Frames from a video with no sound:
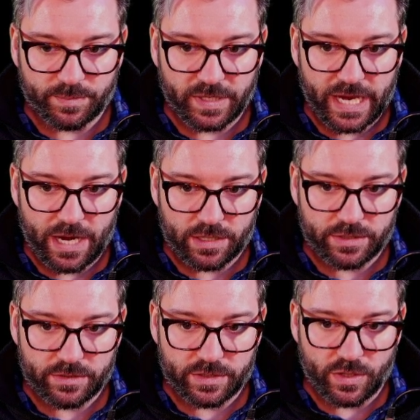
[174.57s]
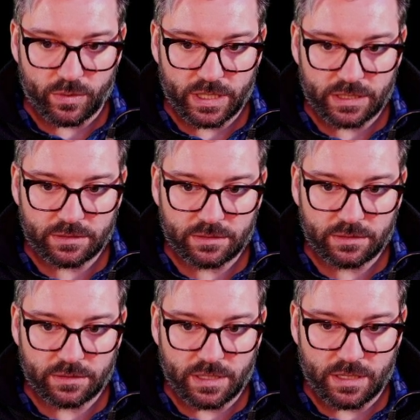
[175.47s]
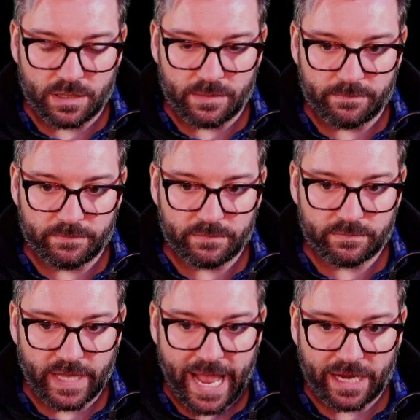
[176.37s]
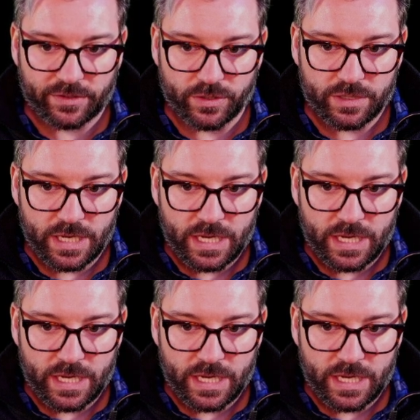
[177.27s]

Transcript: character, the token, the actor,